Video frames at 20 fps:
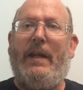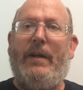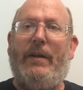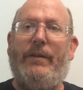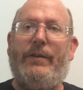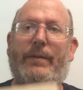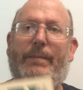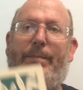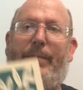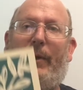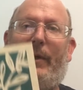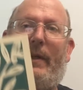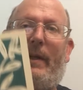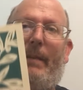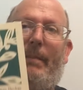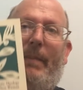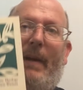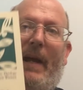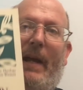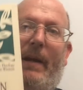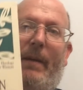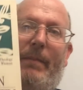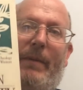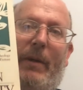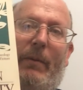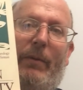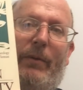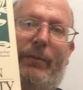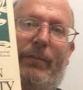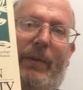Here's a book about him
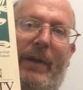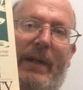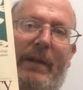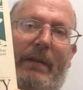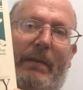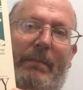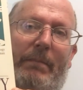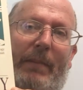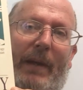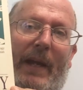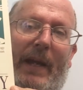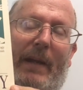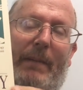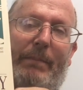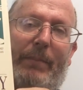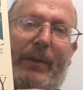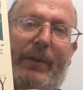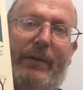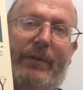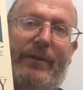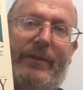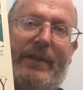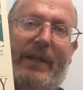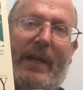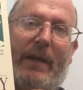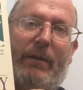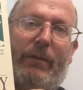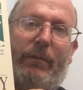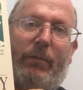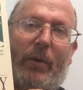that was written by Bruce
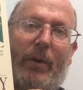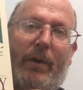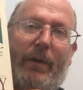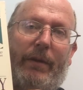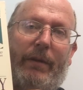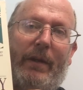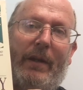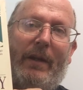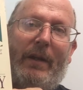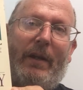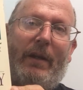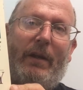Southworth,